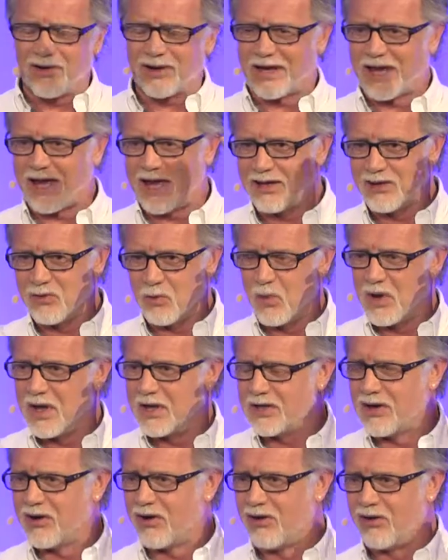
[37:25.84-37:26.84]
Cana, we're
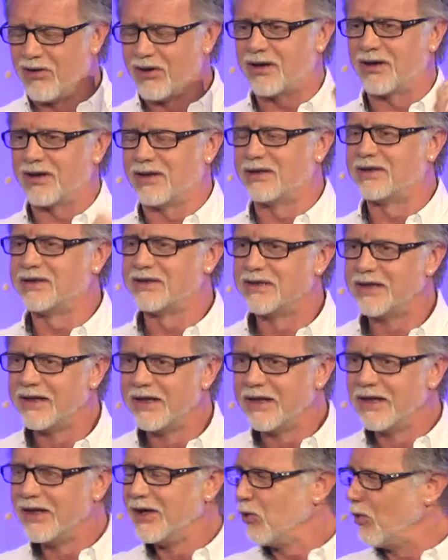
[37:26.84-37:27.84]
York.
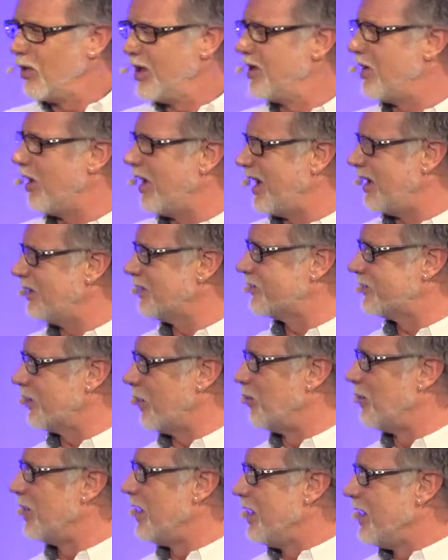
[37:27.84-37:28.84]
We're not in some